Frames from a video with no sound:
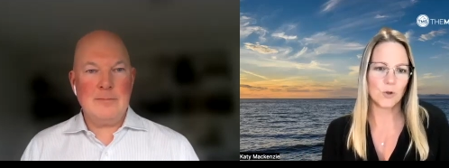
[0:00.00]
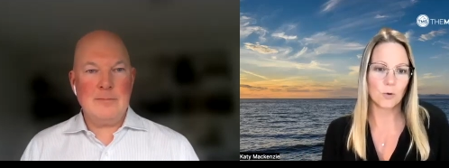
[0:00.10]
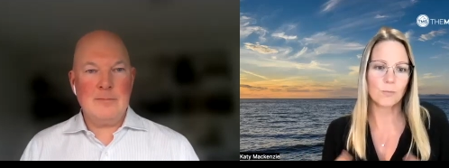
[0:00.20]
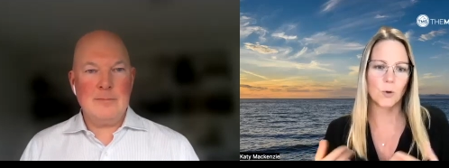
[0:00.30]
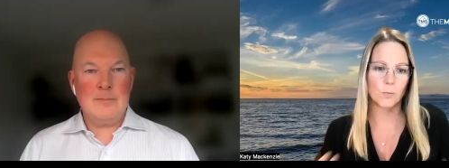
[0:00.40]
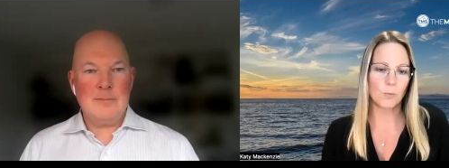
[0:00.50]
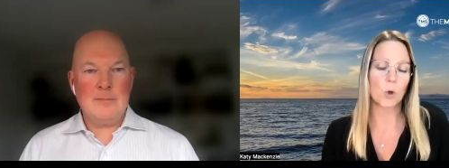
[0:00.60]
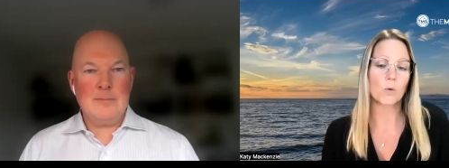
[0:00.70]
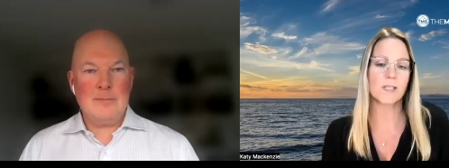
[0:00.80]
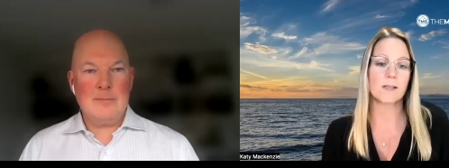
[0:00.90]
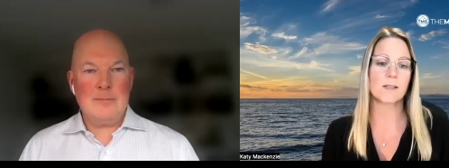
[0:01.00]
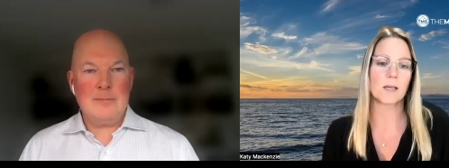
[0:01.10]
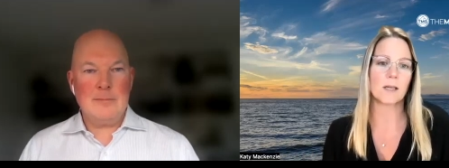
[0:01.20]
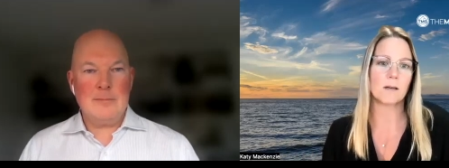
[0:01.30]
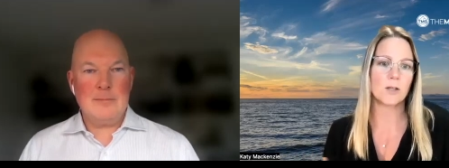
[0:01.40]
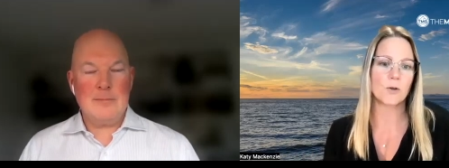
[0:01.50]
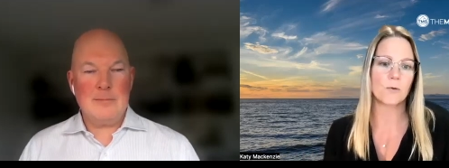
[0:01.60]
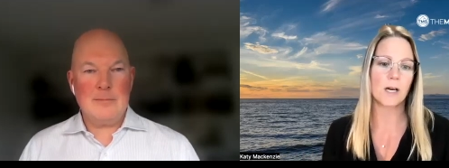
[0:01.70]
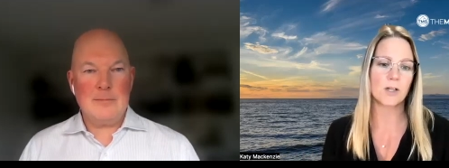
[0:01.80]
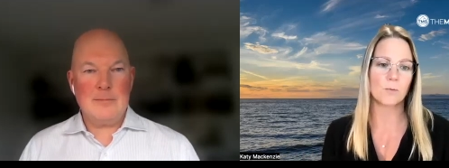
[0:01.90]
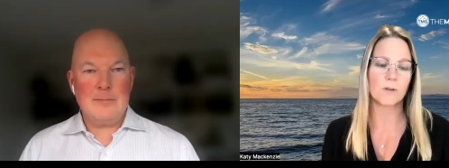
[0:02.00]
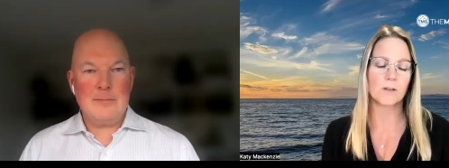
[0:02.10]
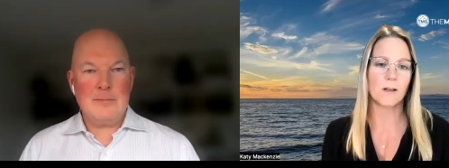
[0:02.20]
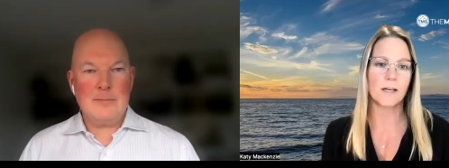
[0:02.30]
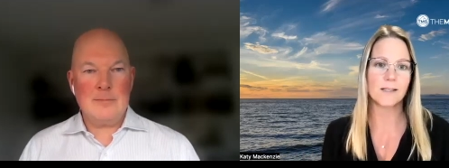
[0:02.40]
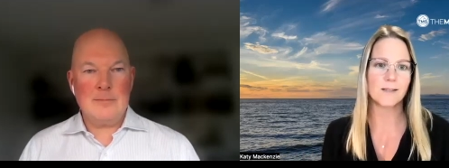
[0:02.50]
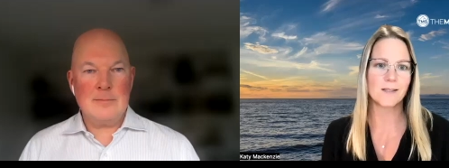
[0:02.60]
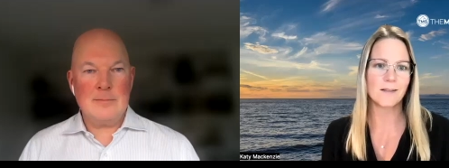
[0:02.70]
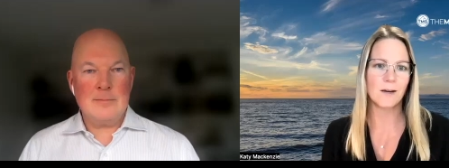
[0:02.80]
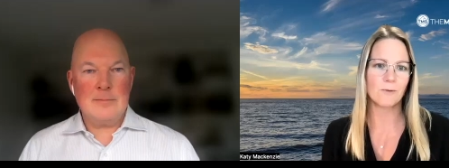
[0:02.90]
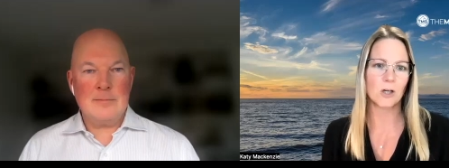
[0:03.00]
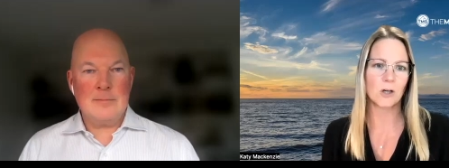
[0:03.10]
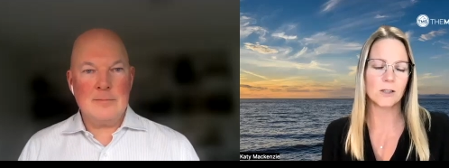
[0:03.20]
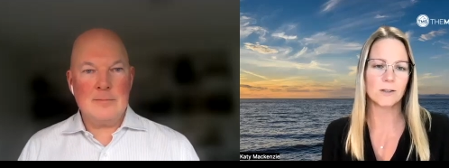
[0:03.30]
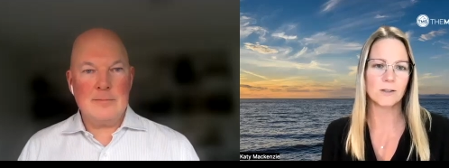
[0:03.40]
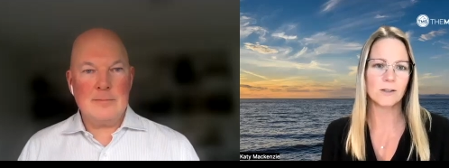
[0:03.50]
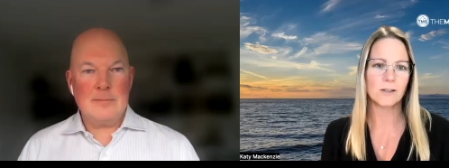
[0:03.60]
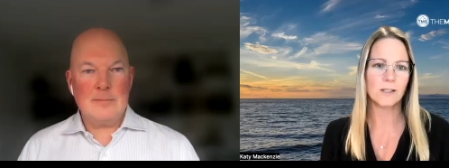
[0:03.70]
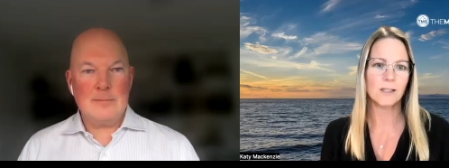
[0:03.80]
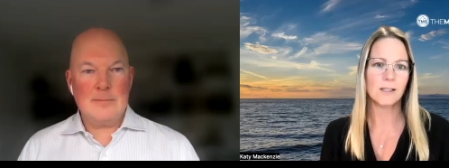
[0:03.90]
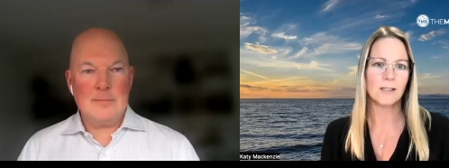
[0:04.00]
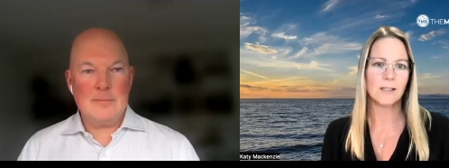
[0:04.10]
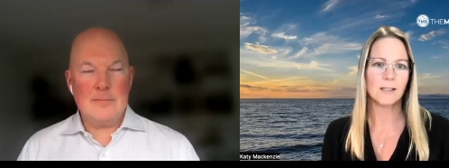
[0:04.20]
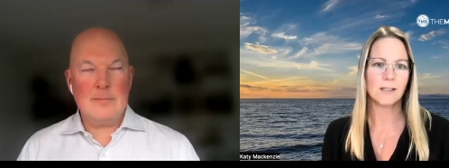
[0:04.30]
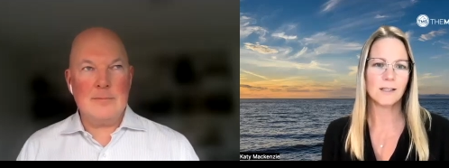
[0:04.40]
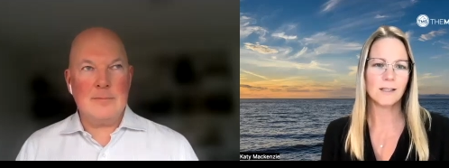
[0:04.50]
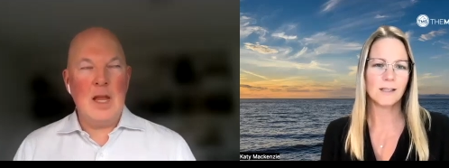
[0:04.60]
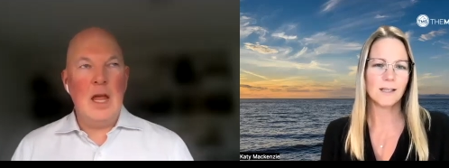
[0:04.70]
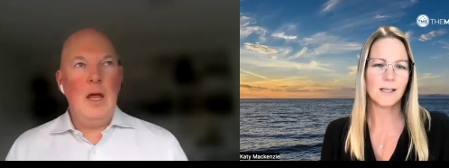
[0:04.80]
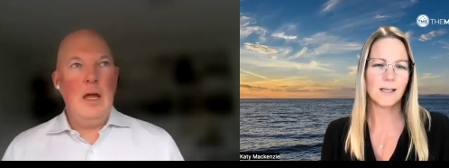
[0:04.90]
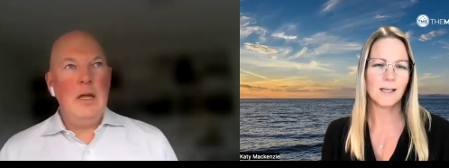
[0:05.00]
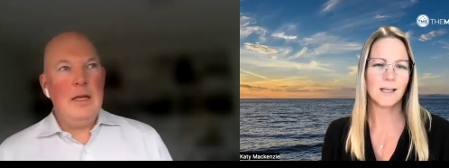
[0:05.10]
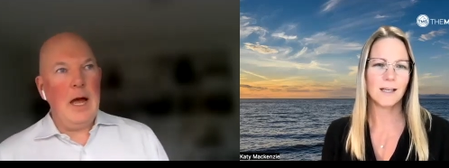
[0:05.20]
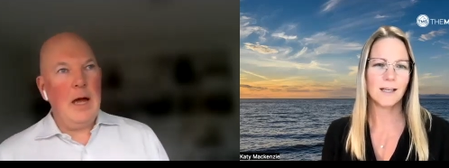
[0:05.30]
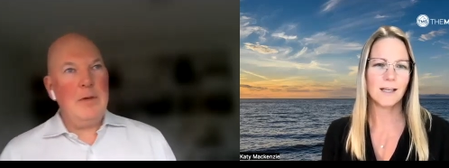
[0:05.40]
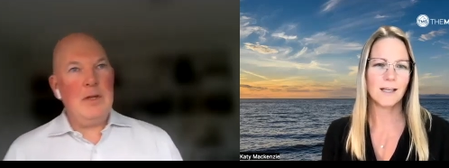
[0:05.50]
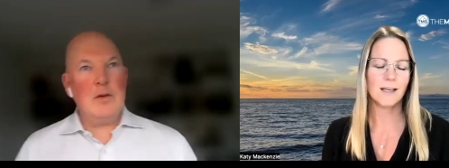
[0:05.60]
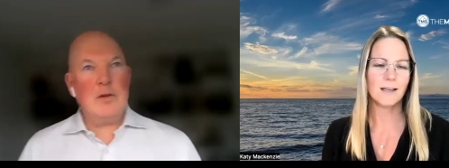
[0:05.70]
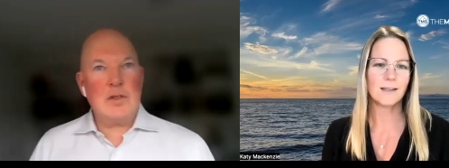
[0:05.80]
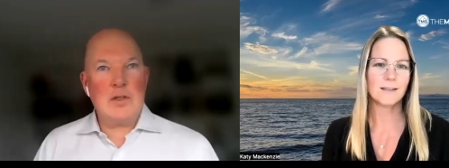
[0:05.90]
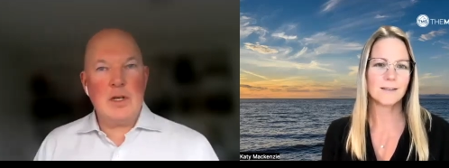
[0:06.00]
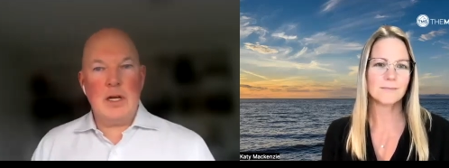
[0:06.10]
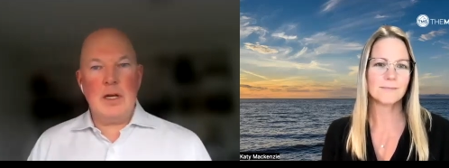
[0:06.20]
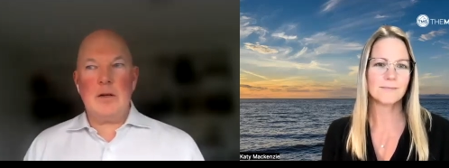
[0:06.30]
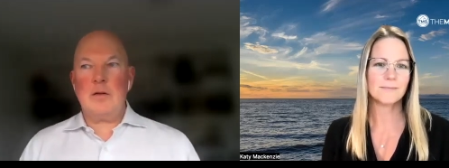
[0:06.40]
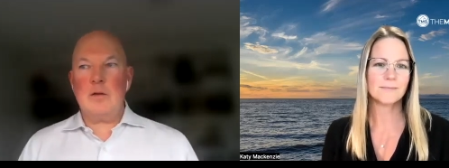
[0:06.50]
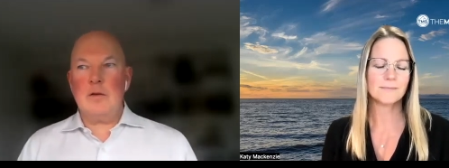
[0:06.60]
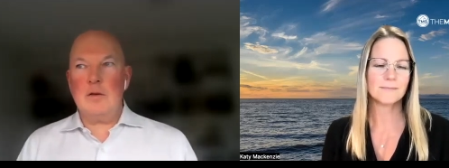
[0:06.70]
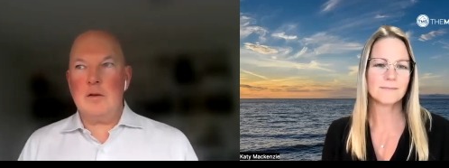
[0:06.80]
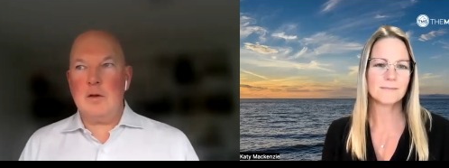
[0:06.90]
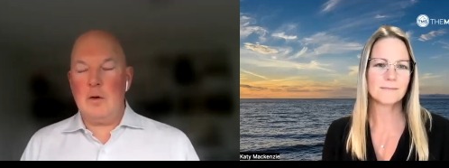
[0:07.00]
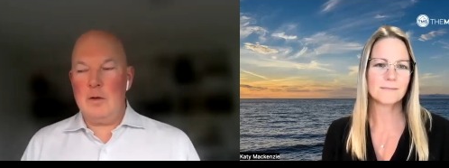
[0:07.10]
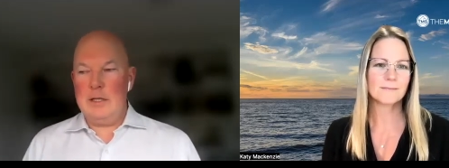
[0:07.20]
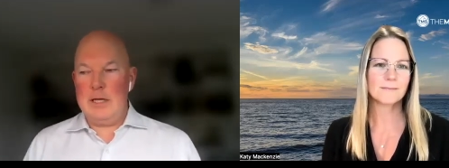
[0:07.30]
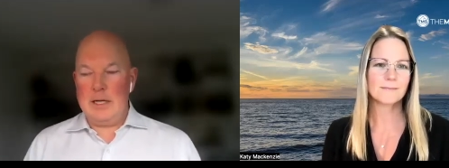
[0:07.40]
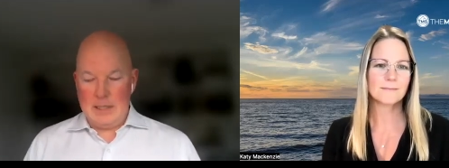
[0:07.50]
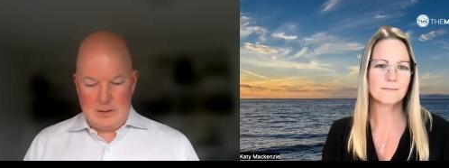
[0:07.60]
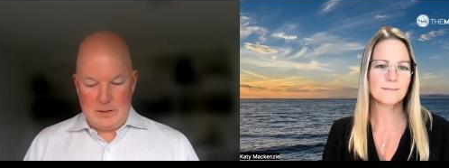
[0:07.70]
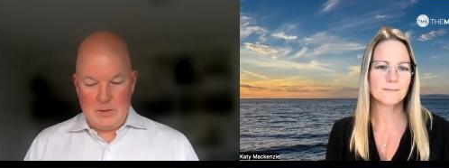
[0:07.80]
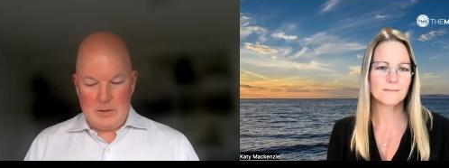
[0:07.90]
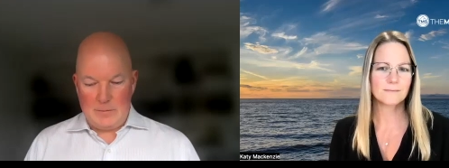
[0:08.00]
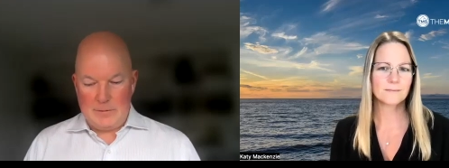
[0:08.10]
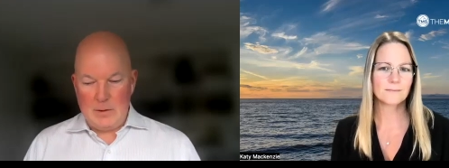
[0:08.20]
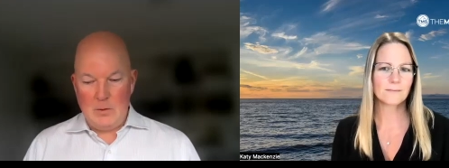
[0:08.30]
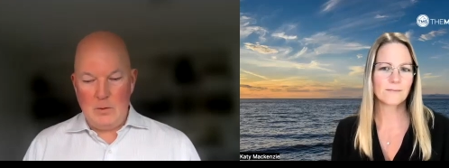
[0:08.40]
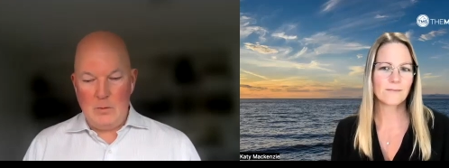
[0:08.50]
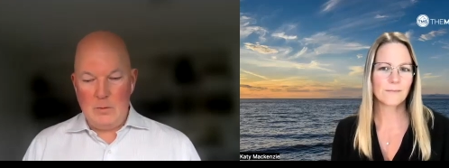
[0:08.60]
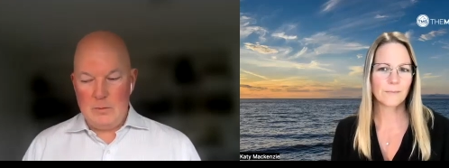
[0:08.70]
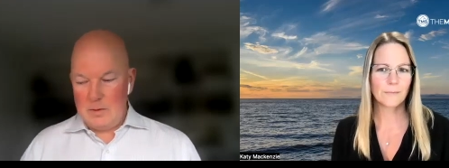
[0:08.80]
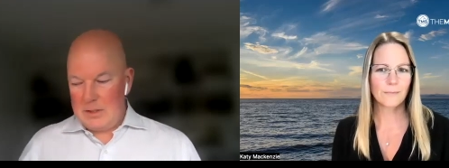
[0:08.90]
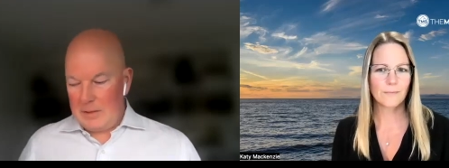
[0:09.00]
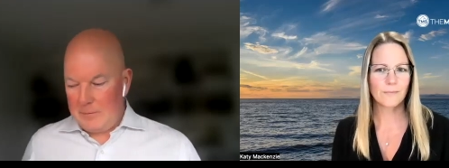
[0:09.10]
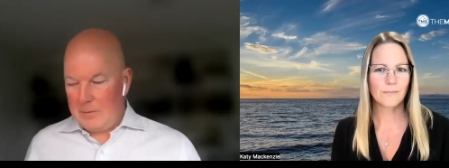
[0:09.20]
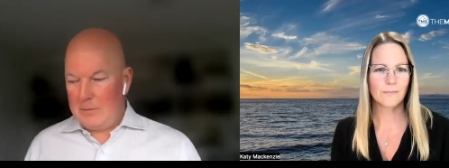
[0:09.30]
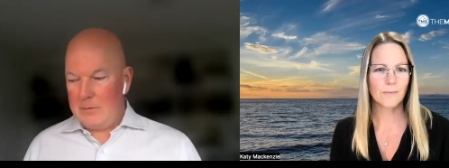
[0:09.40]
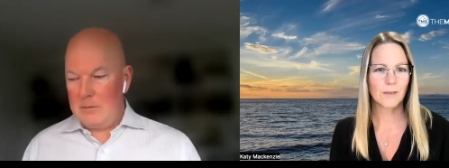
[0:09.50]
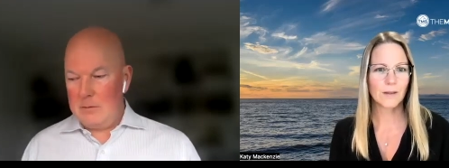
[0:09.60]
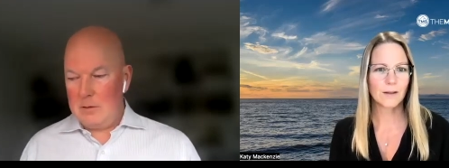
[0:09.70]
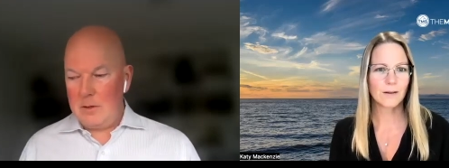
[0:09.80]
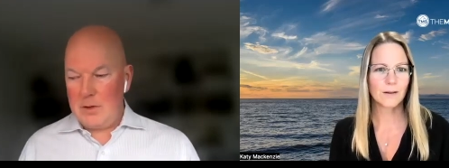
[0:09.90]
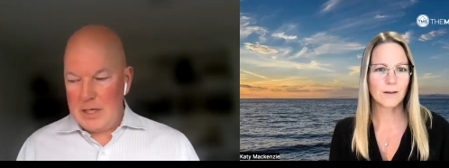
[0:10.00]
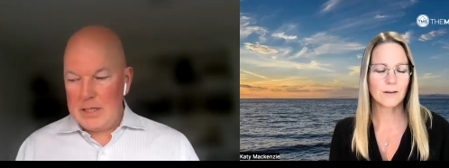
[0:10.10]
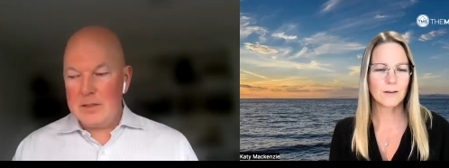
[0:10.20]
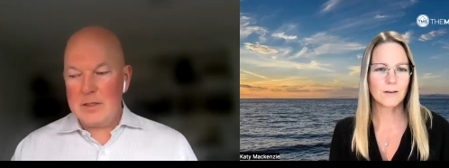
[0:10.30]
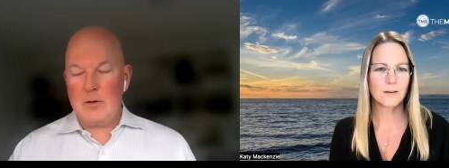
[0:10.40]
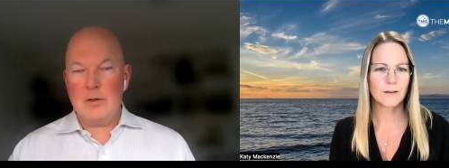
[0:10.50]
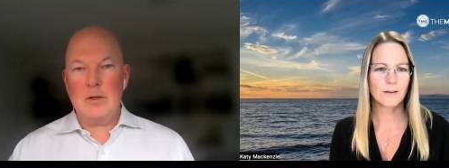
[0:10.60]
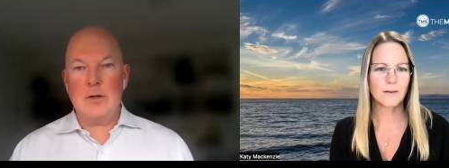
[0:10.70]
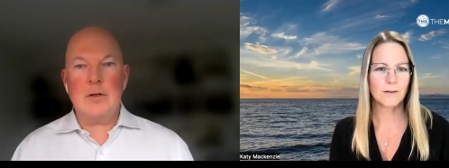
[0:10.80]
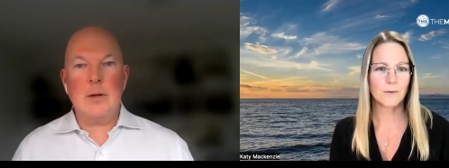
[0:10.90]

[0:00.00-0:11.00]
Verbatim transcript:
Speaker 1: your processing and interaction with clients in that regard? Mm-hmm.
Speaker 2: Yeah, I mean, there's currently, I guess, there's a few different things in our